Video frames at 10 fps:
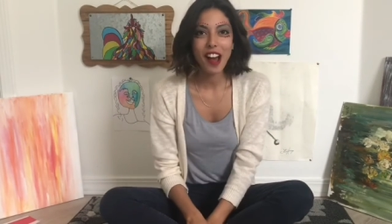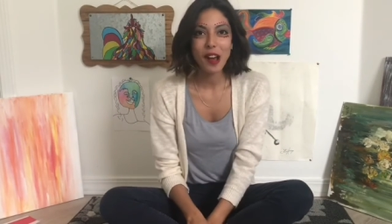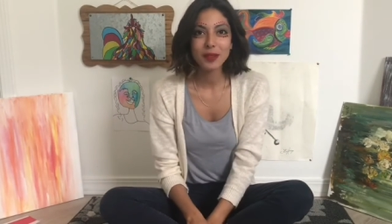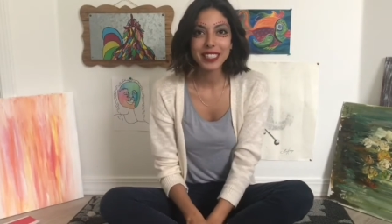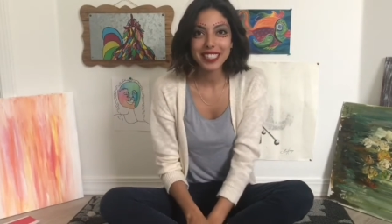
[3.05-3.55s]

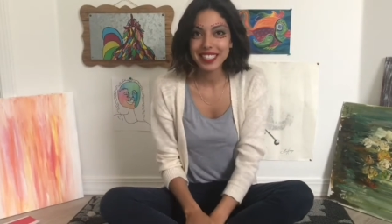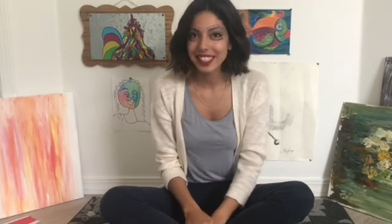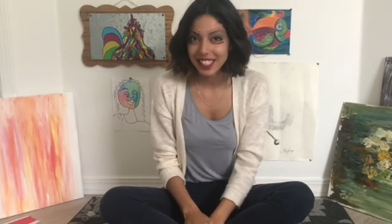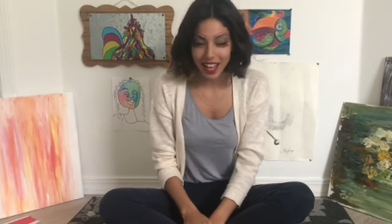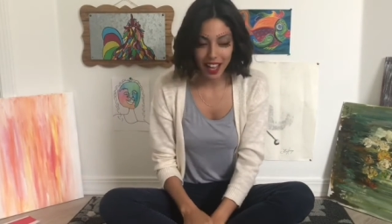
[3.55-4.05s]

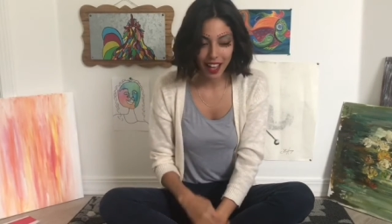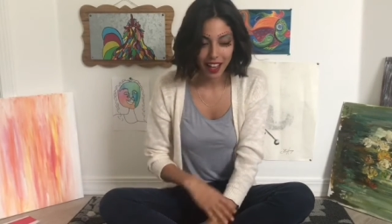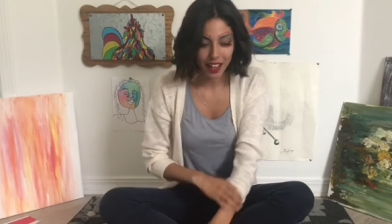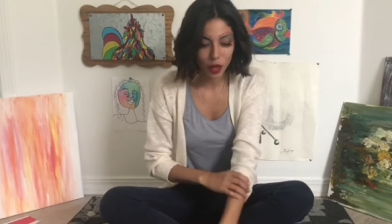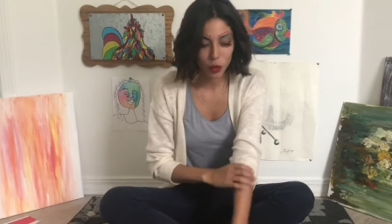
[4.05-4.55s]
Today
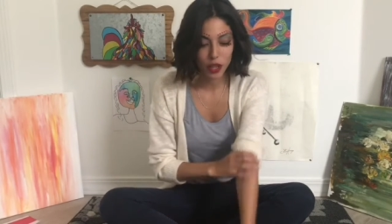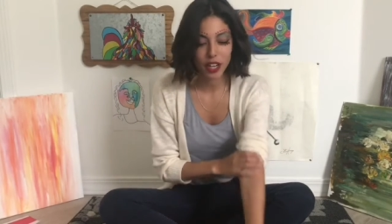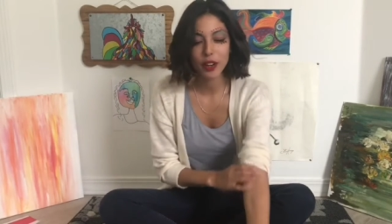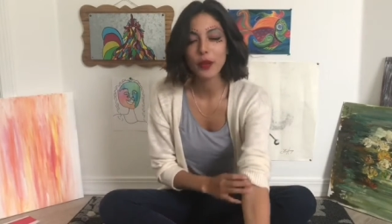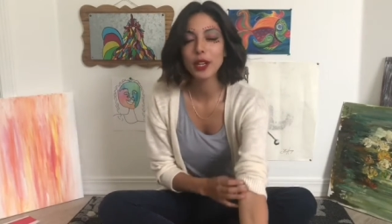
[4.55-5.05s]
we are
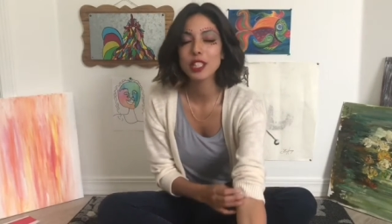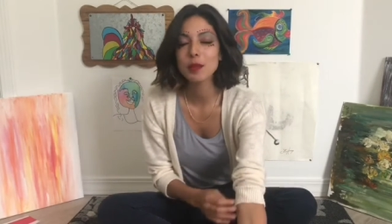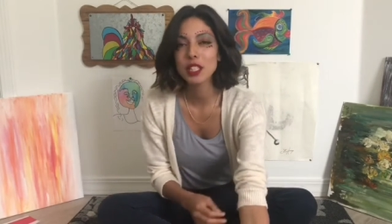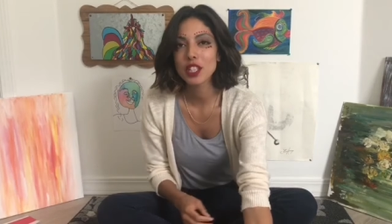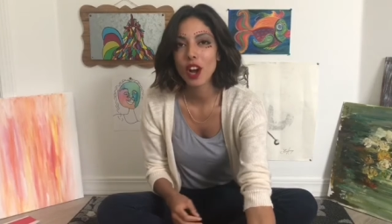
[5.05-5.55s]
going to be
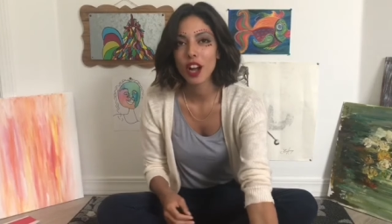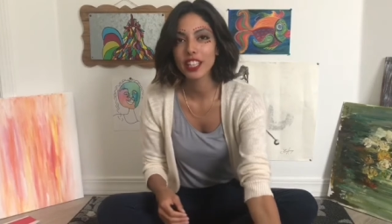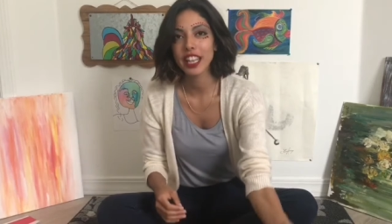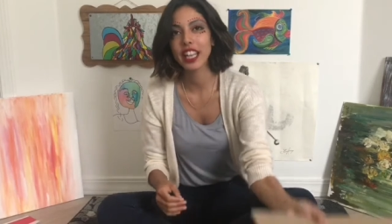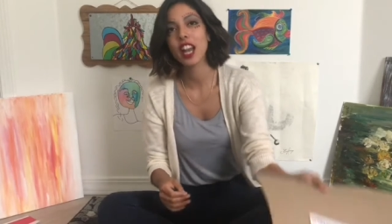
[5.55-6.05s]
talking
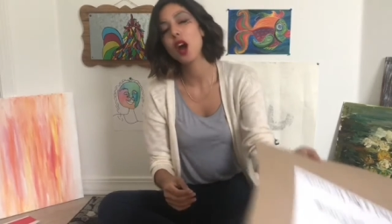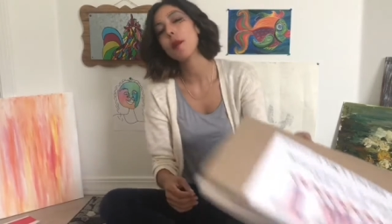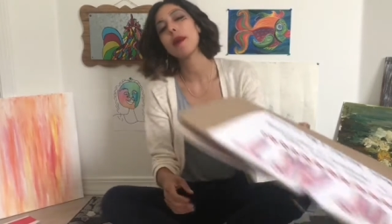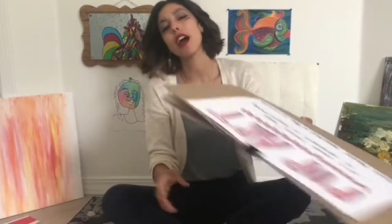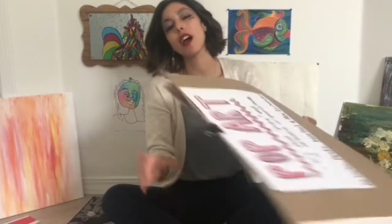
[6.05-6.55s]

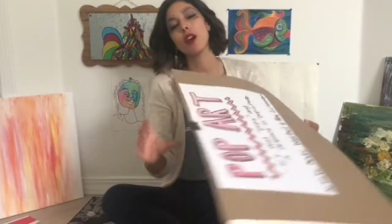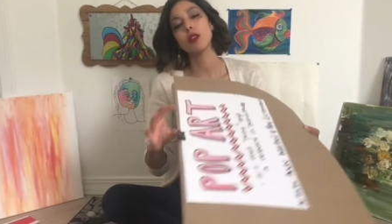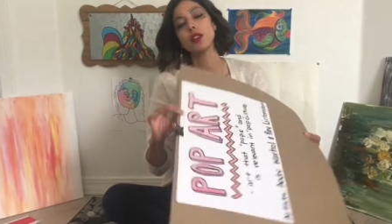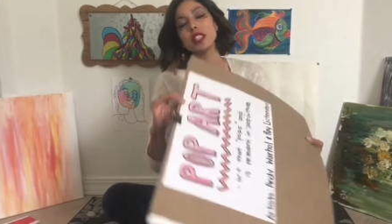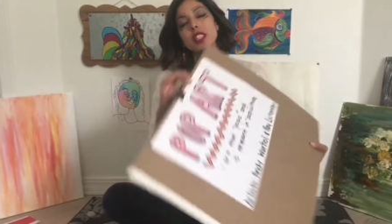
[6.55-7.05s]
about
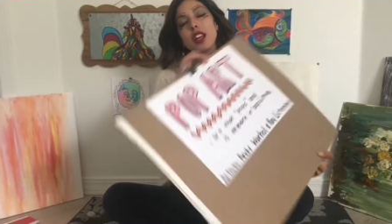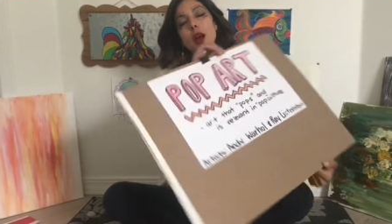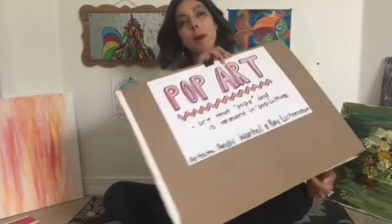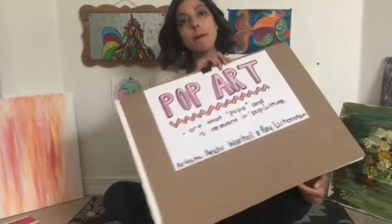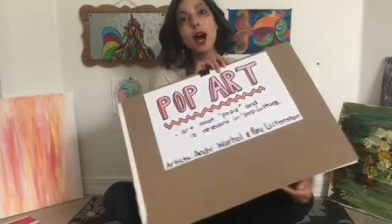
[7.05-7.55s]

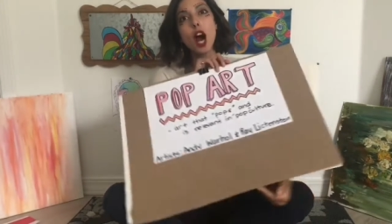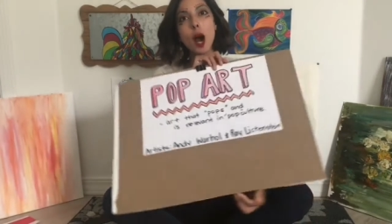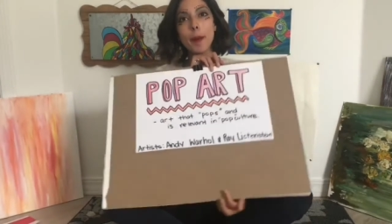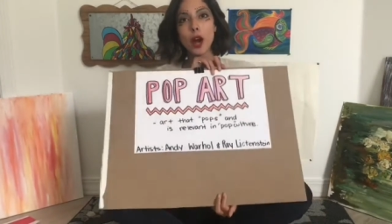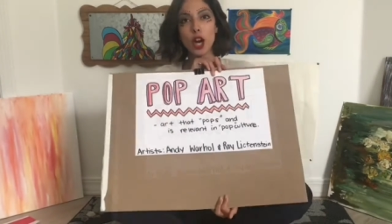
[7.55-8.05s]
pop
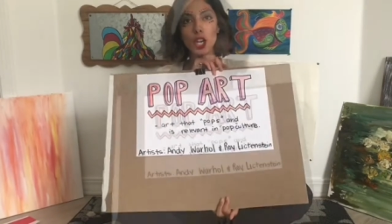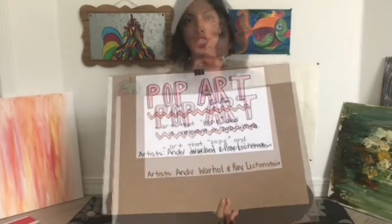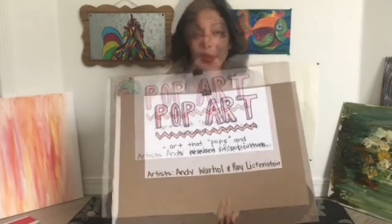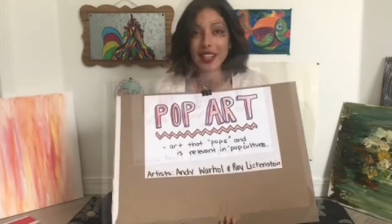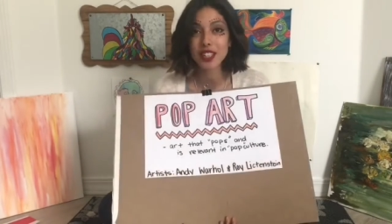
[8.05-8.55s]
art. Today we're
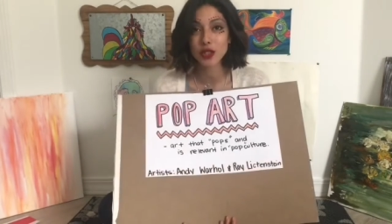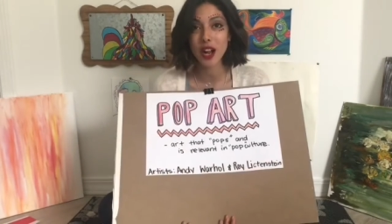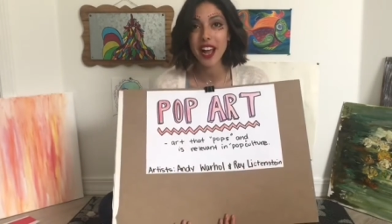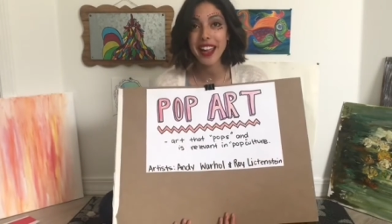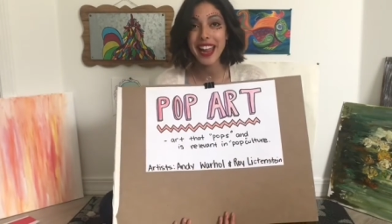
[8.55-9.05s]
going to try
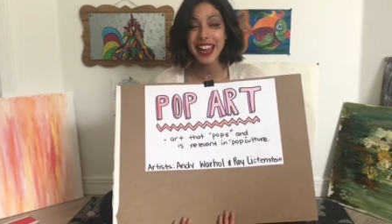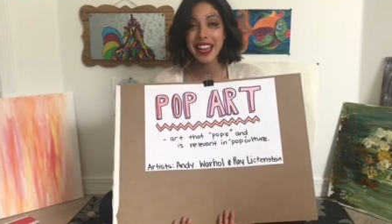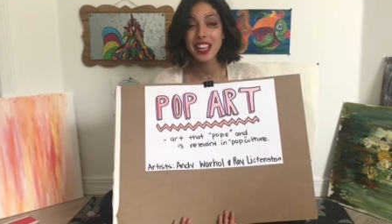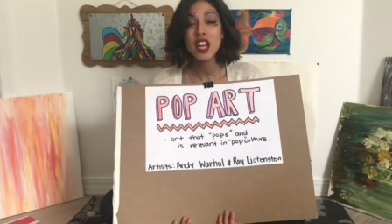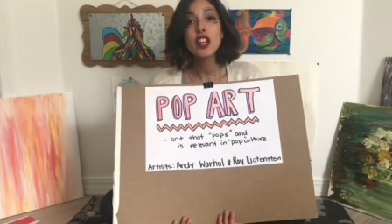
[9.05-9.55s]
a
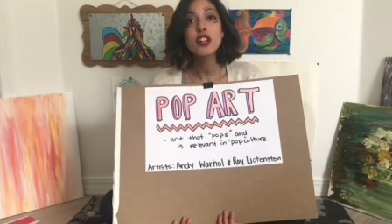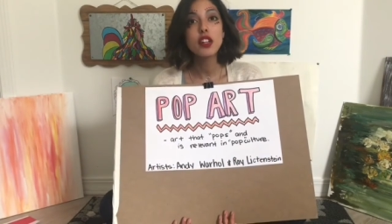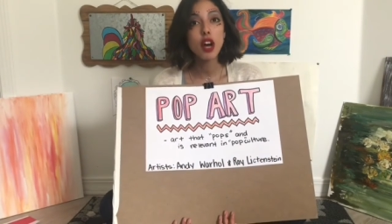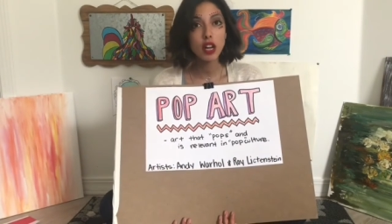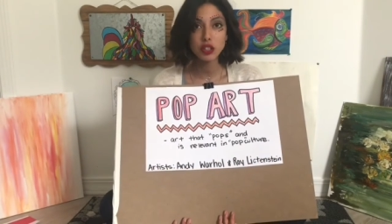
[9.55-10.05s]

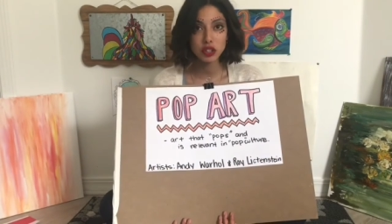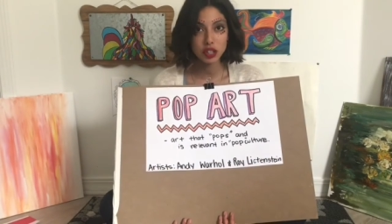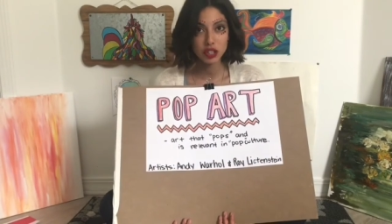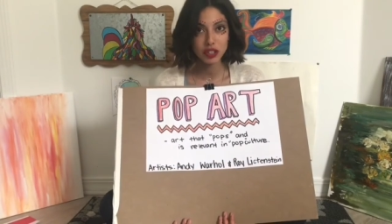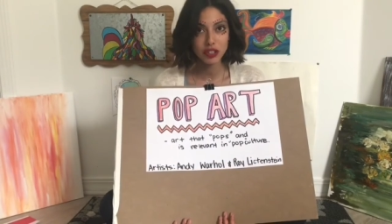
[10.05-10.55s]

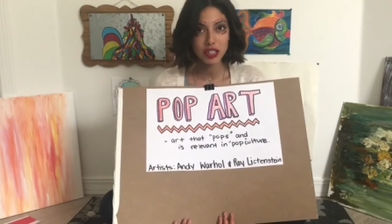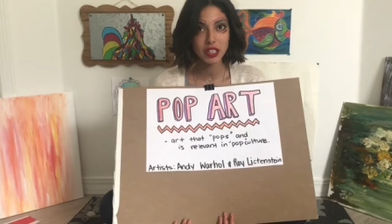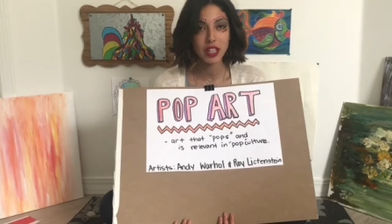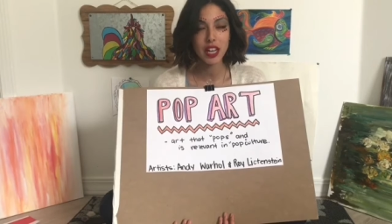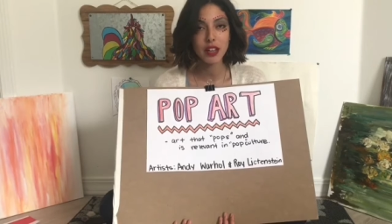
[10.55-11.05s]
non-traditional still
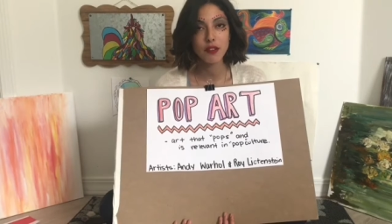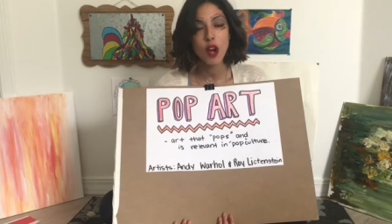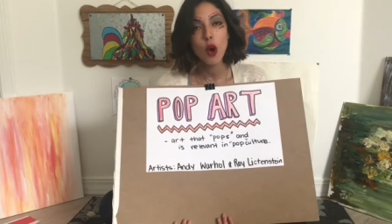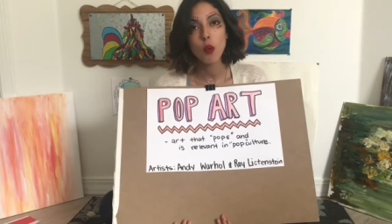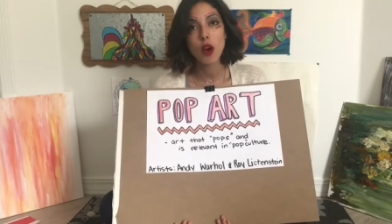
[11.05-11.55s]
life,
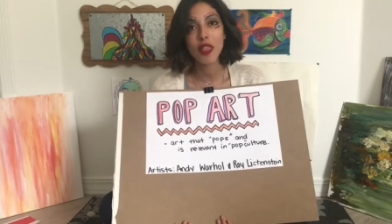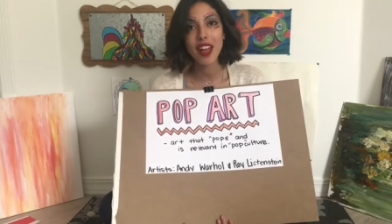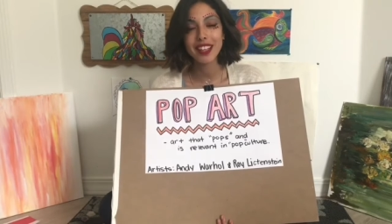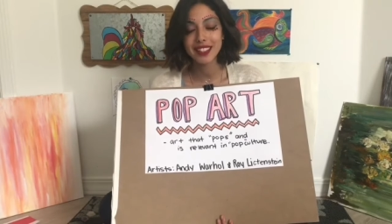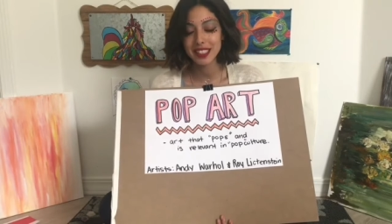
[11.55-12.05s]
one that is
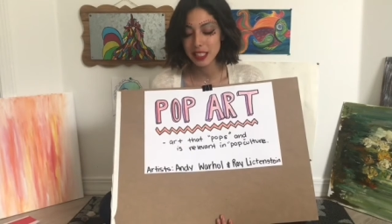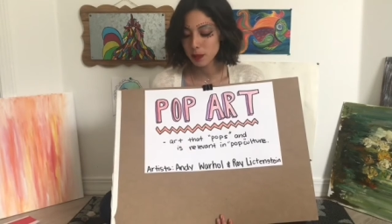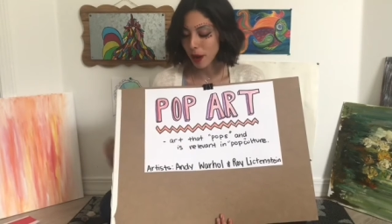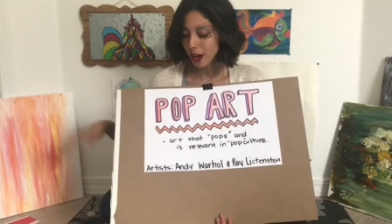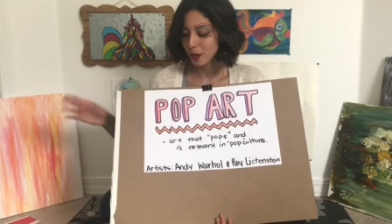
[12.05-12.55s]

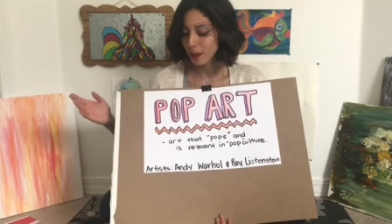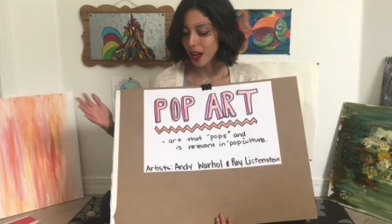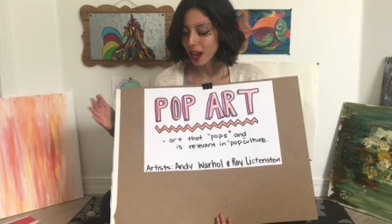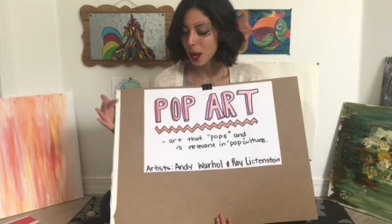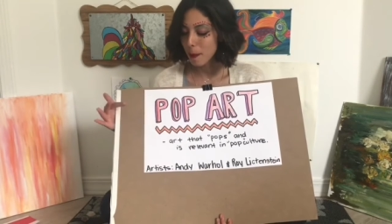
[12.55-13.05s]
inspired by
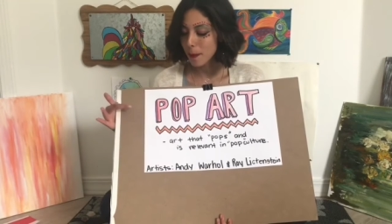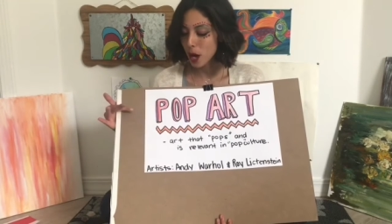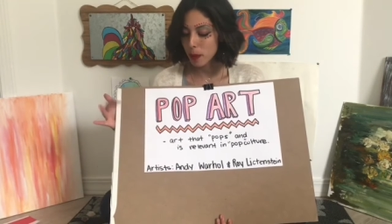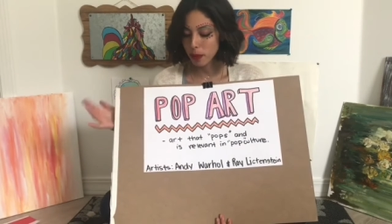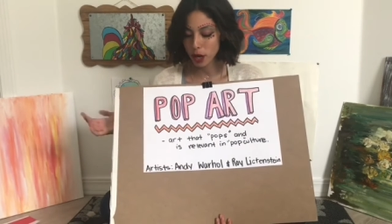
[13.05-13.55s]
pop
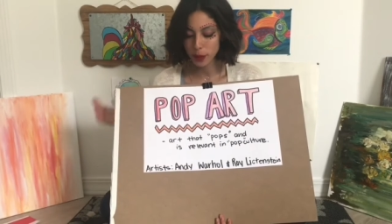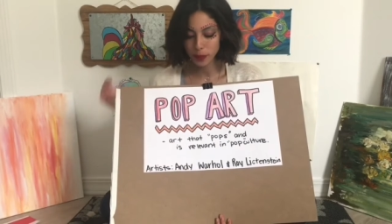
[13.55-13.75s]
art.